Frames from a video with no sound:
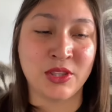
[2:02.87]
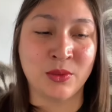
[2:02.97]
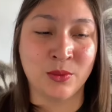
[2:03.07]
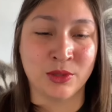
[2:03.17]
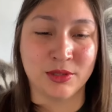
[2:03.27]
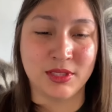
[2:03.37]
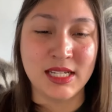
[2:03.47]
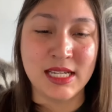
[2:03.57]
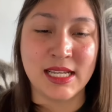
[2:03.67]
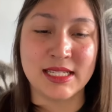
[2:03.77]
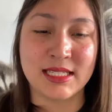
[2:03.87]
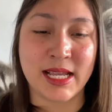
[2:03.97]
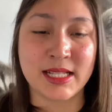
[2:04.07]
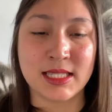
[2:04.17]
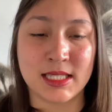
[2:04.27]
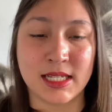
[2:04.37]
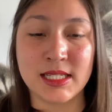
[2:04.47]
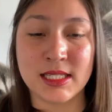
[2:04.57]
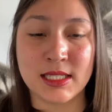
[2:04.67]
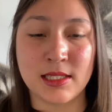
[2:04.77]
in the world. It stands
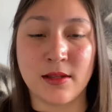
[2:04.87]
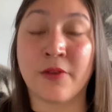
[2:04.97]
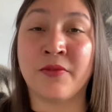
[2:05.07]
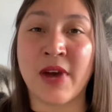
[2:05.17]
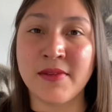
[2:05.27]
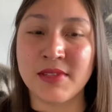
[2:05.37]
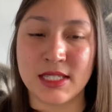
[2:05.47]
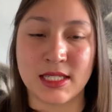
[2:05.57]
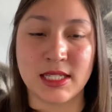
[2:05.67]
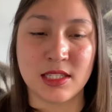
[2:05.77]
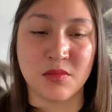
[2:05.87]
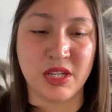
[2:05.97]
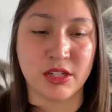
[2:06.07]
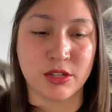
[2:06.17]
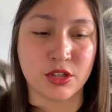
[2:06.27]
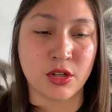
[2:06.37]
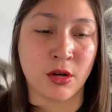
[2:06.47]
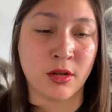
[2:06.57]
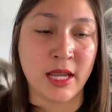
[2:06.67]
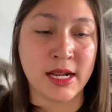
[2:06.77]
six, 5 to 6 meters
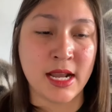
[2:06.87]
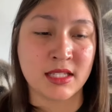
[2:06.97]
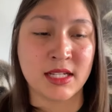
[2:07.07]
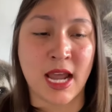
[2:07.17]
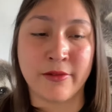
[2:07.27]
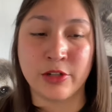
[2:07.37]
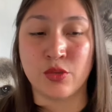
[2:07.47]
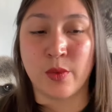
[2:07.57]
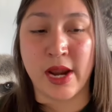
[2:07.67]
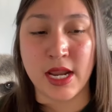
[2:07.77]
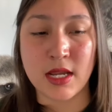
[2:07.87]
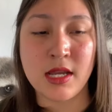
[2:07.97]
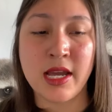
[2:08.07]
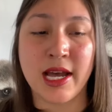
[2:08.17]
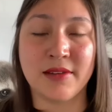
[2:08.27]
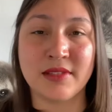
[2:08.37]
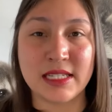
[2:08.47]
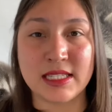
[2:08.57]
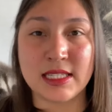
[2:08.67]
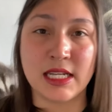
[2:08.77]
tall and has an average weight of
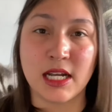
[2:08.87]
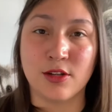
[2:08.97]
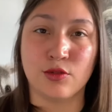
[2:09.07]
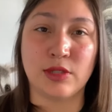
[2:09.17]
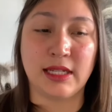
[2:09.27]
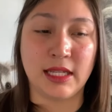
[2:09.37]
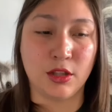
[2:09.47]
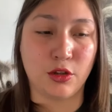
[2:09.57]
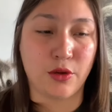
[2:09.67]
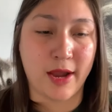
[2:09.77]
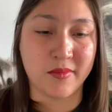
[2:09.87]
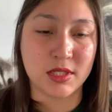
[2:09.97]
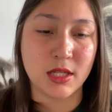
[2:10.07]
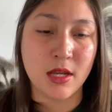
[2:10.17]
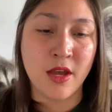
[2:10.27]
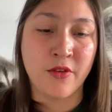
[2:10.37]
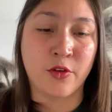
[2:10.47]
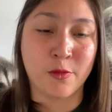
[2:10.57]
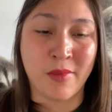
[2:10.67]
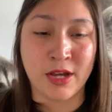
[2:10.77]
1,600 kilograms
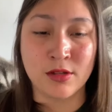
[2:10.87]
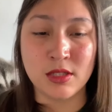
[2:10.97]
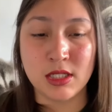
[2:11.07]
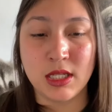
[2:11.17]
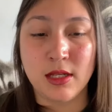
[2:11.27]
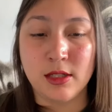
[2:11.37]
for males